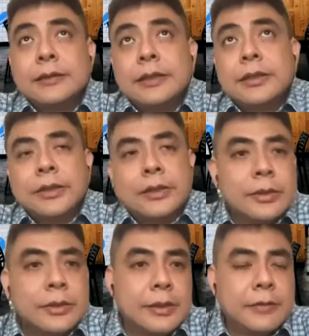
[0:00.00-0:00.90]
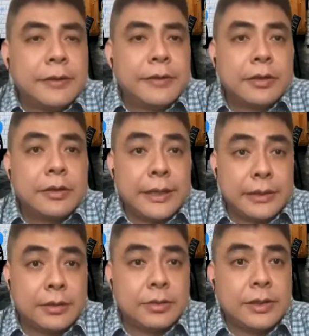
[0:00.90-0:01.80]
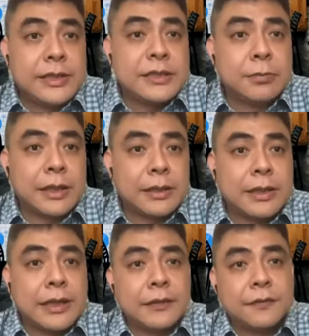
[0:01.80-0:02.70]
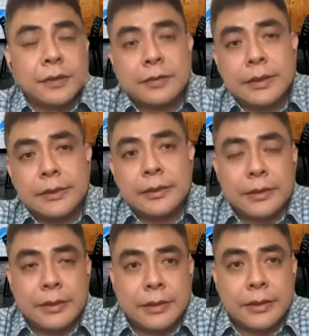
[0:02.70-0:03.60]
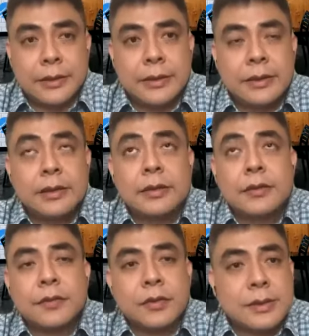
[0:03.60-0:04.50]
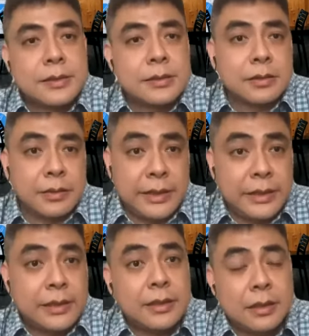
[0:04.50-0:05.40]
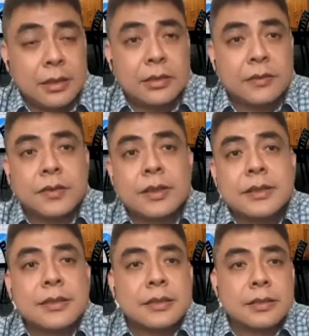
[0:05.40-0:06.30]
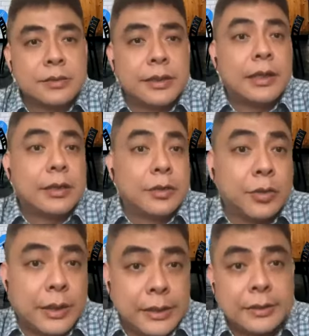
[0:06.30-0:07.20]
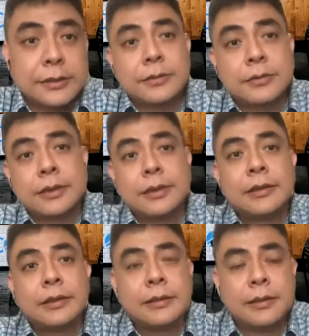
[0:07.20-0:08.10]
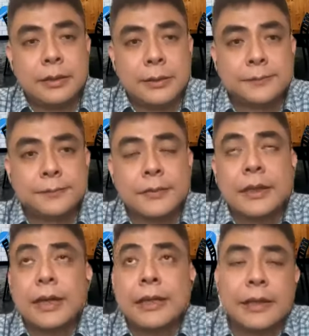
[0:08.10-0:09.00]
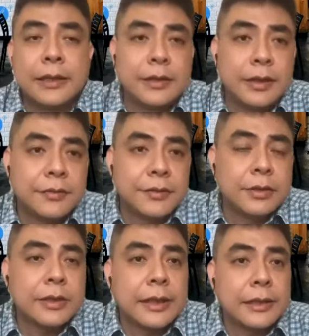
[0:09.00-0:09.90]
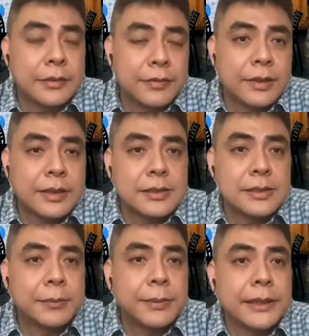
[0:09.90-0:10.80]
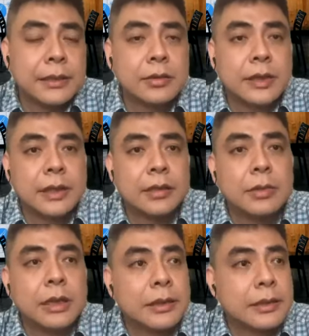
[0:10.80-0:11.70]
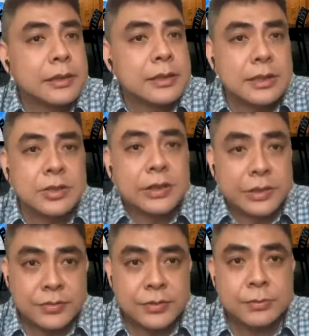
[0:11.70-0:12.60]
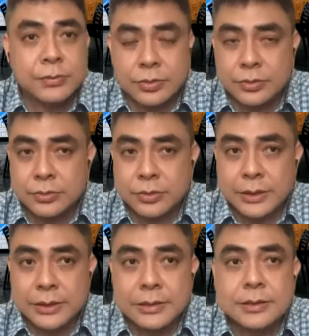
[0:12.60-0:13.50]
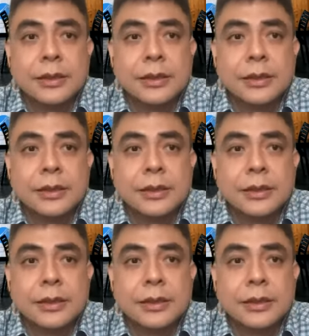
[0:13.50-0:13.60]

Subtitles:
you know, when we look at today's marketing effort, right, a lot of focus is on data, a lot of focus is on ROI, right? And if we look at, if you take a step back and look at how marketers have transformed through the years,